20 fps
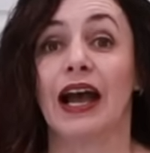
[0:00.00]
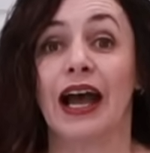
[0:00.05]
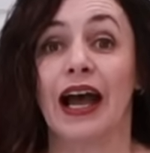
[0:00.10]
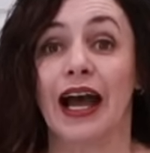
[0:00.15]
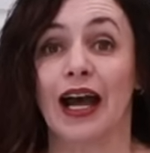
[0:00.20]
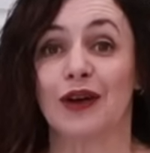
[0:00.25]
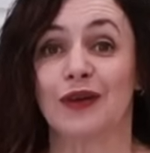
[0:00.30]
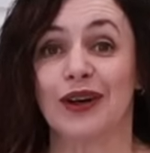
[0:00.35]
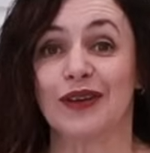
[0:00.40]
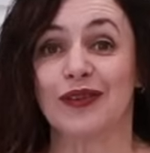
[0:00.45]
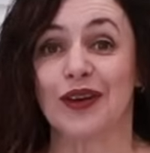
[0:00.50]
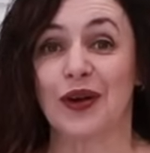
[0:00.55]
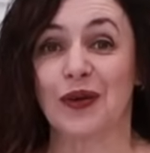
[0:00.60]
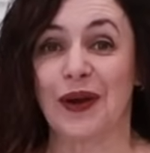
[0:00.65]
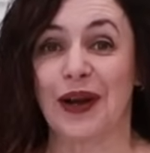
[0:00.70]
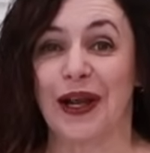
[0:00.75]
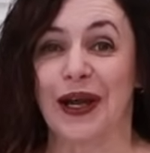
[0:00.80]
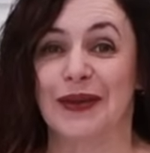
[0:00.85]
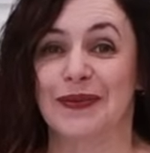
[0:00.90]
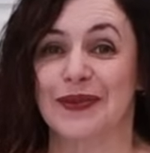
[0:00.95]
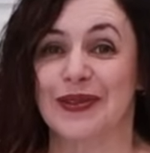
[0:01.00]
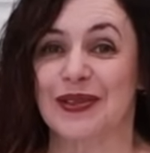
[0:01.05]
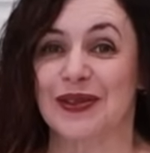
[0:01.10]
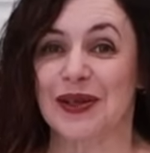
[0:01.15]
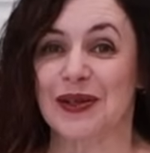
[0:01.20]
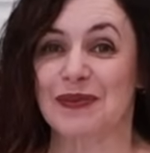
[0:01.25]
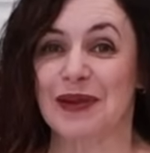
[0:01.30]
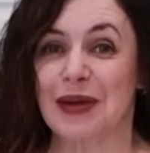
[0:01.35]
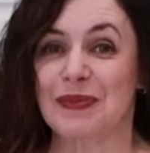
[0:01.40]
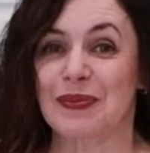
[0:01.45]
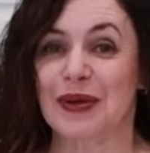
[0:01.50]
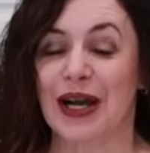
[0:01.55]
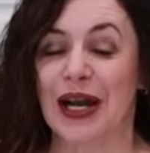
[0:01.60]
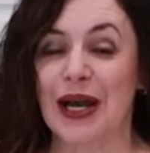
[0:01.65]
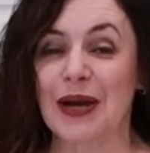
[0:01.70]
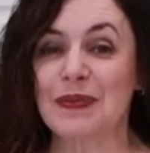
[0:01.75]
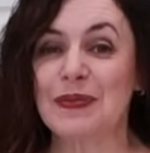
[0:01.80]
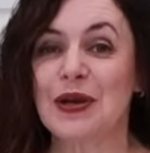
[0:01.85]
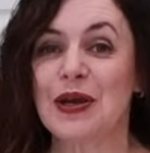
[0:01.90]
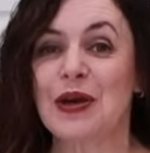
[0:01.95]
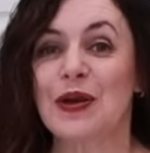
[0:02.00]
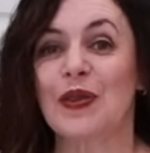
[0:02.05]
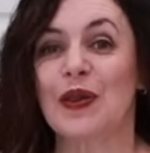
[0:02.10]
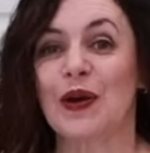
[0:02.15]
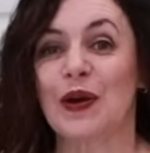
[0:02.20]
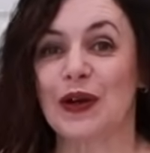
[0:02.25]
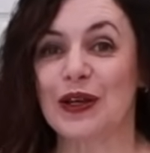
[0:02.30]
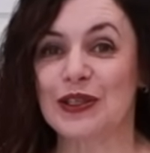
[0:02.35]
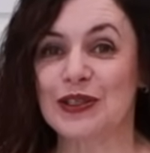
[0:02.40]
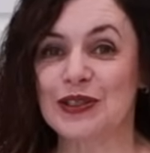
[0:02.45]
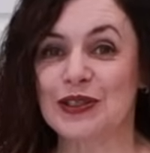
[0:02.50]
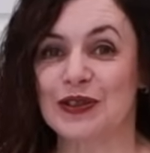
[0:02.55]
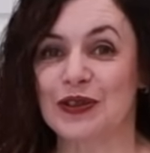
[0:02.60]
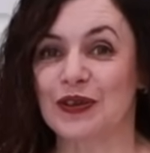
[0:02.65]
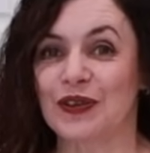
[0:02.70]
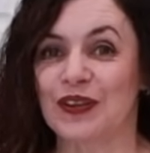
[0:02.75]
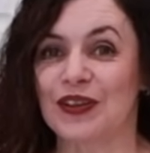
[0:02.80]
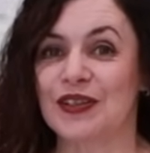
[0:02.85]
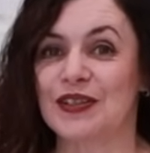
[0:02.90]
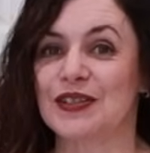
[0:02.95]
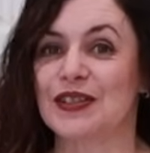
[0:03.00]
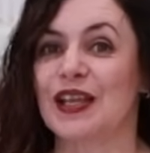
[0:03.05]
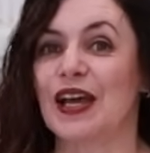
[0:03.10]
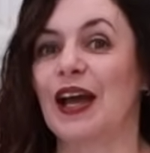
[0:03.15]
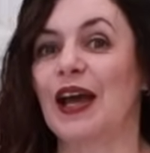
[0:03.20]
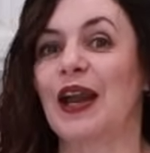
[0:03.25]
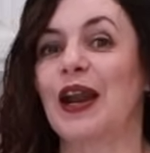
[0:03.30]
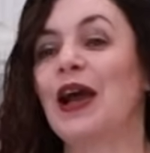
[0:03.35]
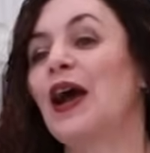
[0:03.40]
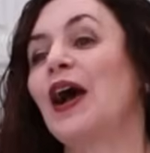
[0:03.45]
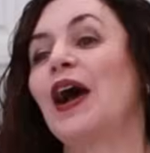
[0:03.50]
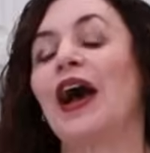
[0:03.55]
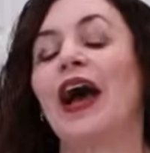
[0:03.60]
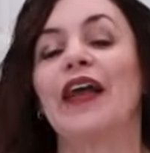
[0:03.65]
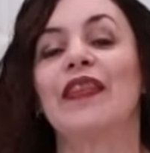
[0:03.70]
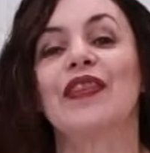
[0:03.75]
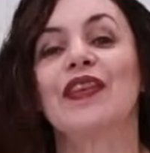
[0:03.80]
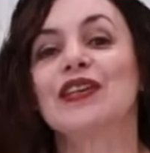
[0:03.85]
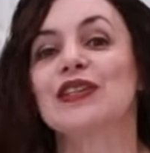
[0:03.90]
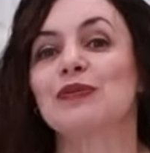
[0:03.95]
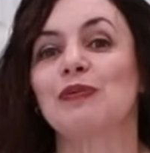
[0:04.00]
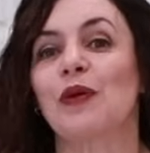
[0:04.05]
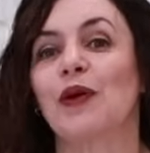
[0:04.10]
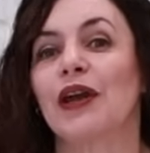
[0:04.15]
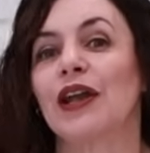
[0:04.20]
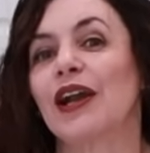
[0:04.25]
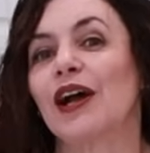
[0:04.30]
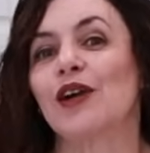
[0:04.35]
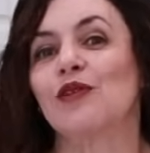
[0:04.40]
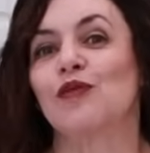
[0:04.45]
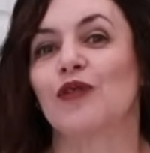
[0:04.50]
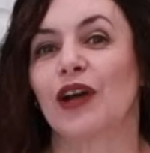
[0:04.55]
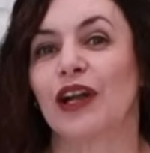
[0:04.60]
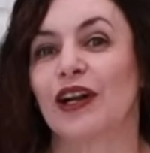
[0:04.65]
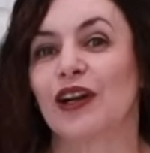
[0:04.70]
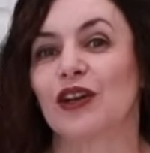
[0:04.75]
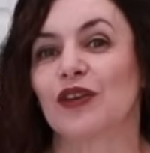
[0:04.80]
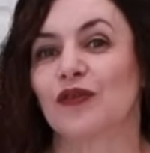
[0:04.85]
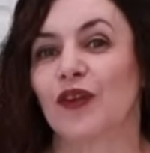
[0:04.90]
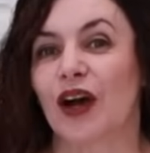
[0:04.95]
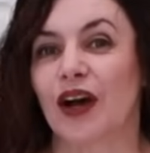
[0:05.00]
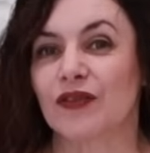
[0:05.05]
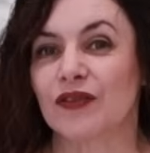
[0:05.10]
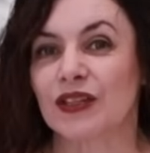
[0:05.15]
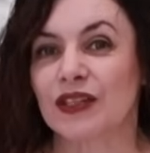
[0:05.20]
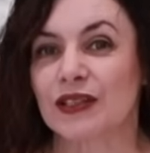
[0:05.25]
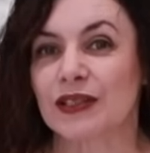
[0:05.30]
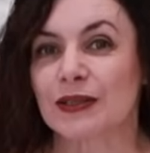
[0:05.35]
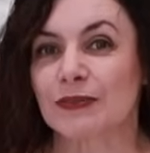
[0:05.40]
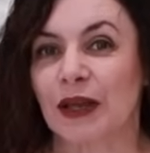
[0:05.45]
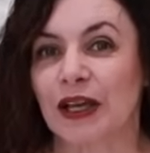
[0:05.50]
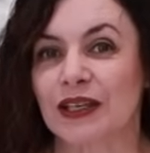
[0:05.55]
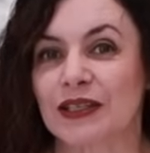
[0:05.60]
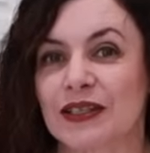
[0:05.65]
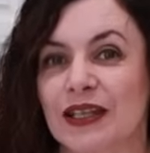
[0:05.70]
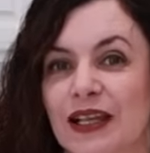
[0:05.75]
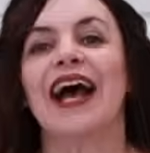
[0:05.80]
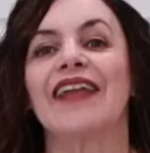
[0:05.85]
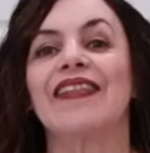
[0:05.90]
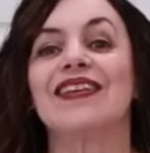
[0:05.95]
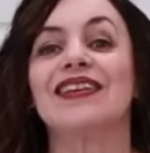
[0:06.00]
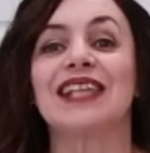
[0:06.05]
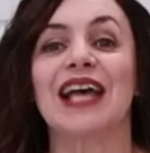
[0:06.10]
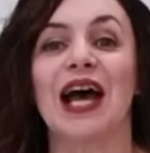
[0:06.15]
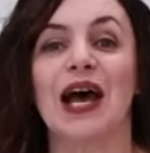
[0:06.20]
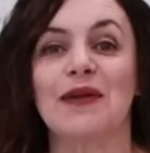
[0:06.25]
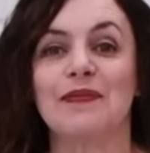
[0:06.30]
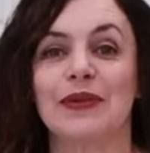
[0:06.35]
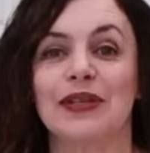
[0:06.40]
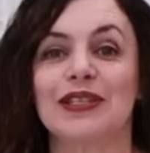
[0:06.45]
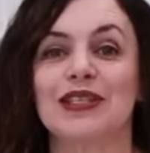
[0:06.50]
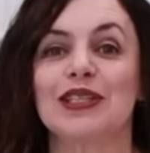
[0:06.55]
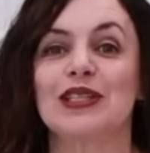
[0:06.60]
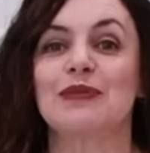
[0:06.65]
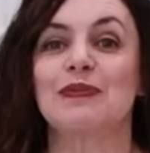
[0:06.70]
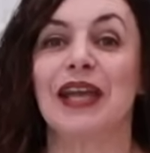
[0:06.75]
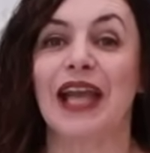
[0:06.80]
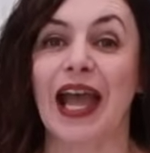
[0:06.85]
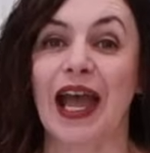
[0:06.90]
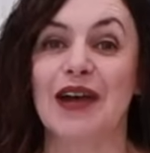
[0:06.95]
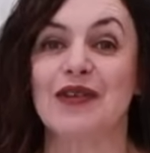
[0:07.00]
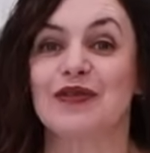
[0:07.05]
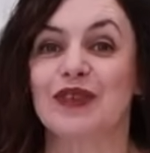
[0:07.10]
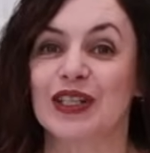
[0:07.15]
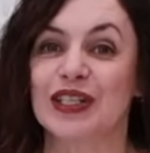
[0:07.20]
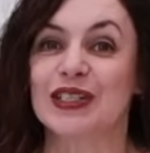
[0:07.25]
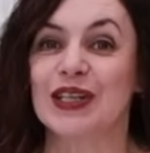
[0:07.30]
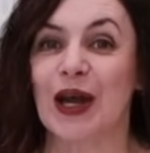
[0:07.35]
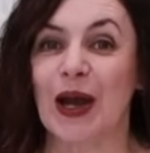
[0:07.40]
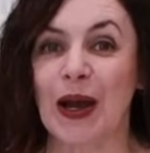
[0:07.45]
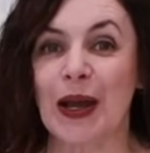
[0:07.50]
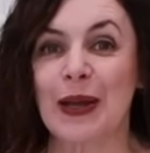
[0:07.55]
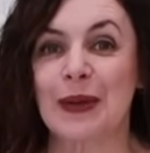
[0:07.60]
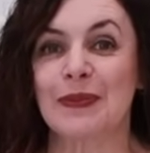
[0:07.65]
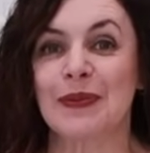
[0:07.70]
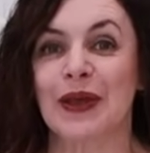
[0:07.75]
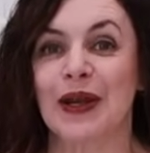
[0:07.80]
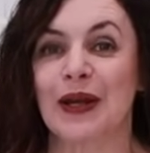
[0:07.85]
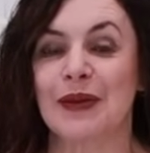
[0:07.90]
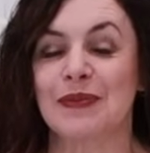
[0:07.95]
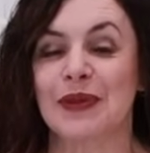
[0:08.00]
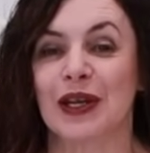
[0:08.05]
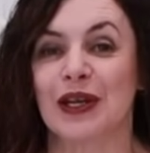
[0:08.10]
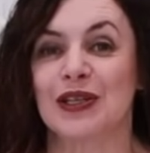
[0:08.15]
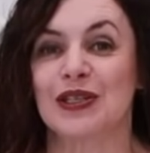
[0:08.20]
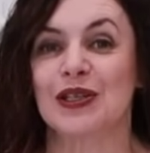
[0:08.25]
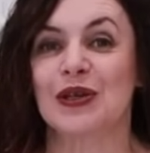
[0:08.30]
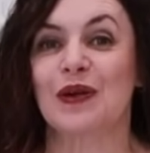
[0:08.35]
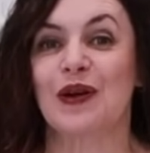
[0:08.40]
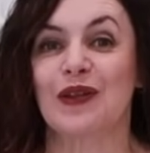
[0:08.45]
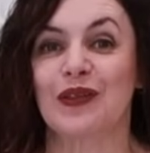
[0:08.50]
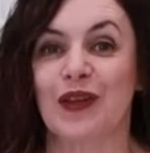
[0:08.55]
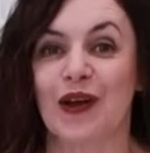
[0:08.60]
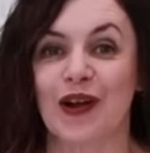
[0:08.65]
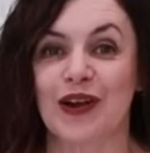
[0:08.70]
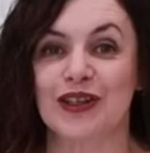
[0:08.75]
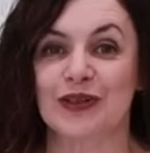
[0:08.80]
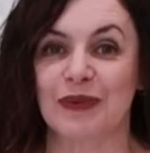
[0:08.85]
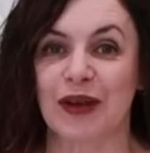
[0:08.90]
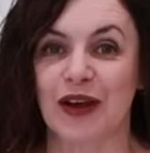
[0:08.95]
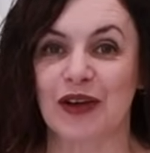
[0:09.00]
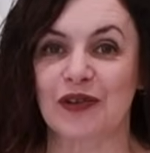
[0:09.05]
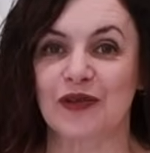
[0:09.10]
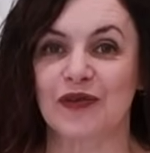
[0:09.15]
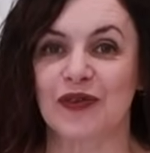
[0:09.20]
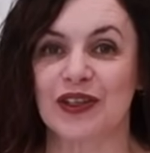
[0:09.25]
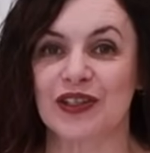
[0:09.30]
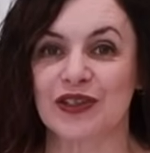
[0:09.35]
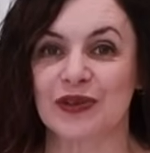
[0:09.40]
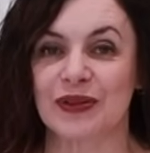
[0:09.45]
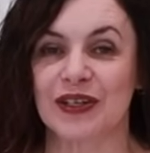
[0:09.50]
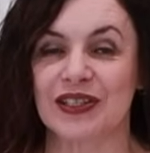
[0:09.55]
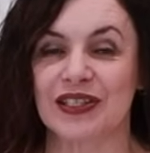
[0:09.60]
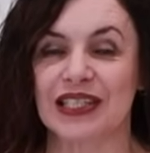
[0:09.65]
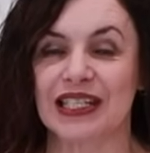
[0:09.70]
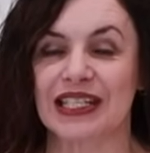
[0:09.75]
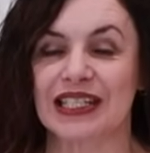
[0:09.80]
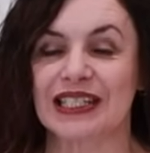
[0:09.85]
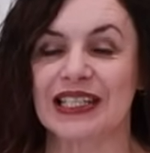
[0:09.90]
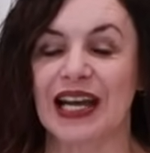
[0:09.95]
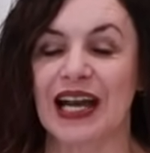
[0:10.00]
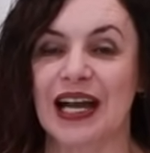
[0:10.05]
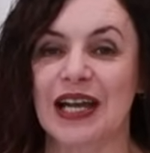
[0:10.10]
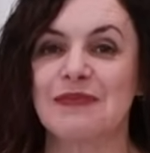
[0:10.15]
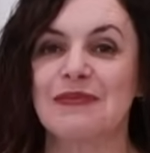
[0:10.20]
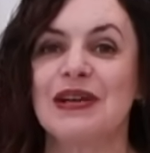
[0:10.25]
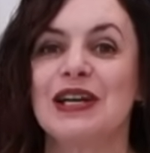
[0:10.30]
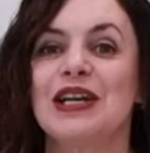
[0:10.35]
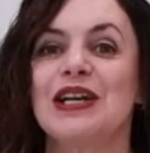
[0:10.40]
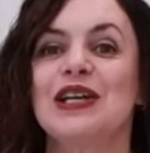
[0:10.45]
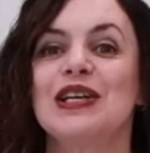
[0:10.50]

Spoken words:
However, when I'm doing my prep, the honest truth is that at this point, I've run out of oven space. And this happens to me every time that I'm gonna do a large amount of freezer meals at a time.